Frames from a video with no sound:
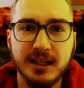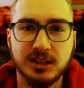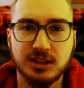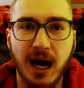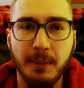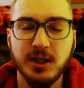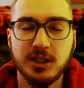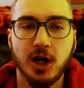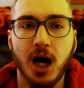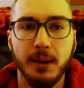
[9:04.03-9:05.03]
to stop these
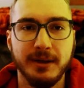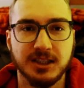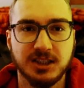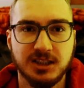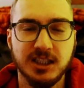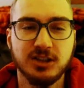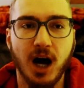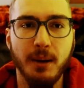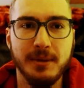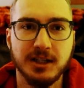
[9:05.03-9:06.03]
communists. These
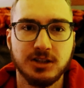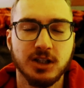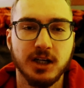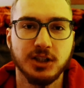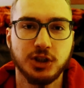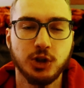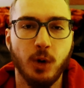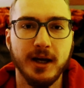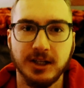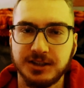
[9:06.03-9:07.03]
communists are going to
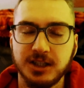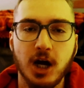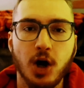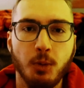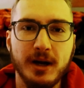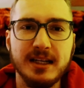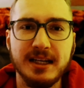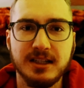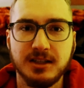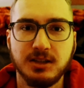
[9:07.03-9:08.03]
destroy us. We need
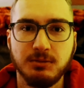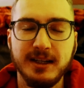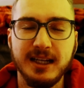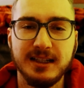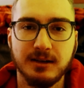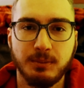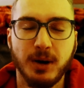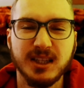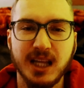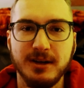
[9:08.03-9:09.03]
to
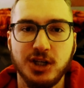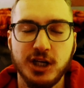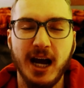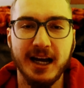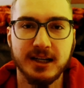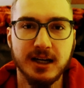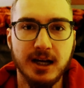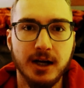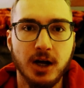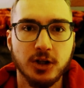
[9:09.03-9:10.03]
put them in check.
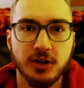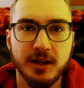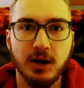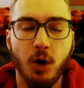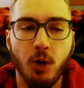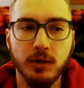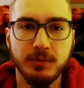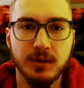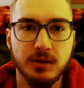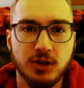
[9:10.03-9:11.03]
So then the old
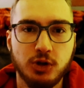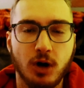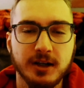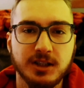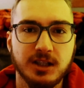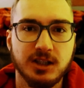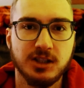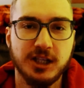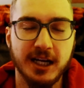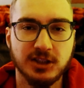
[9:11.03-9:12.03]
drunk
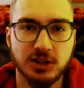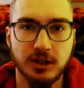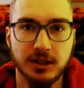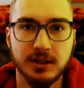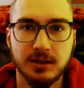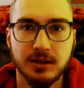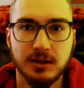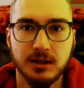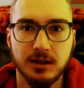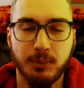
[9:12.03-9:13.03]
chancellor,
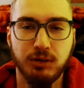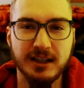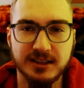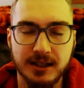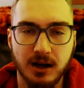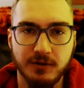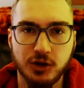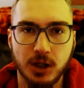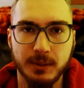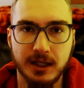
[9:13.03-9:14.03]
the president of
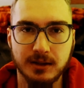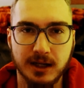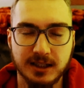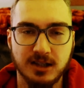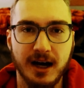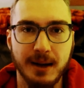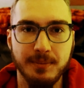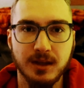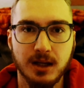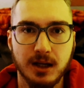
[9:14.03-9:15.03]
Germany at the time,
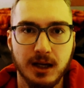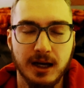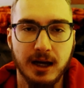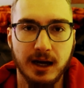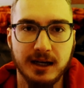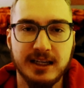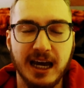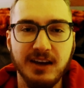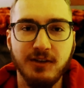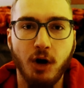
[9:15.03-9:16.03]

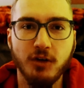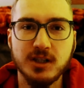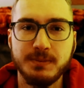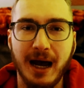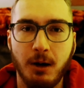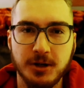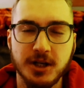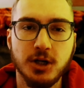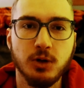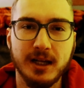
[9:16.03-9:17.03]
gave all his power to the
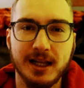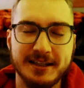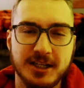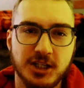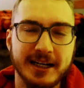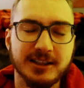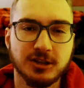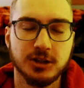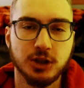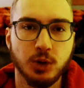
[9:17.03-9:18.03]
newly elected
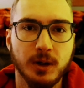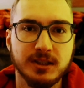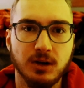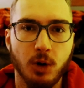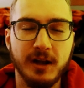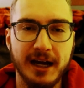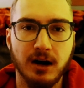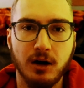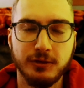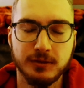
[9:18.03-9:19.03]
chancellor, who was old
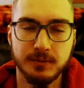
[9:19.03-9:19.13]
Adolf.